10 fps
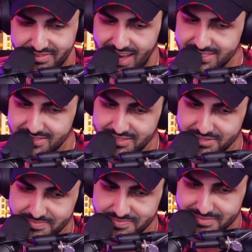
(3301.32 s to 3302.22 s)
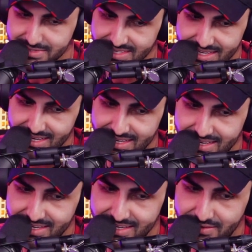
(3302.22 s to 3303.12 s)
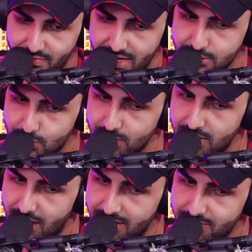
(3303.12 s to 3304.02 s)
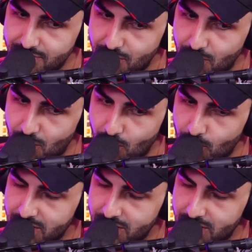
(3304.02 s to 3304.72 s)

Faster. Find true love or